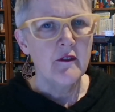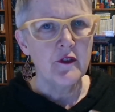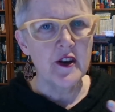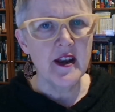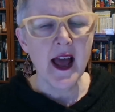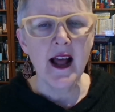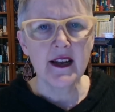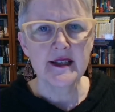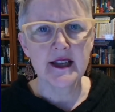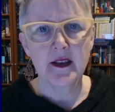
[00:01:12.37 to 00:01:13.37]
For now,
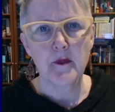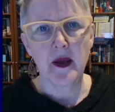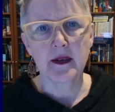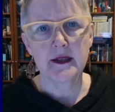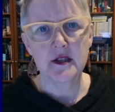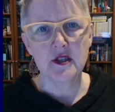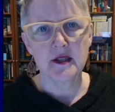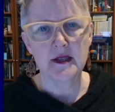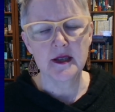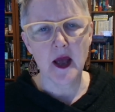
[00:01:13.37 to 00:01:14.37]
let's think about
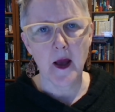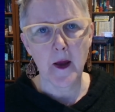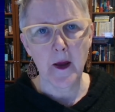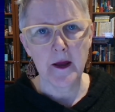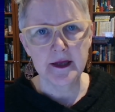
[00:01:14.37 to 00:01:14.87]
conditions uh,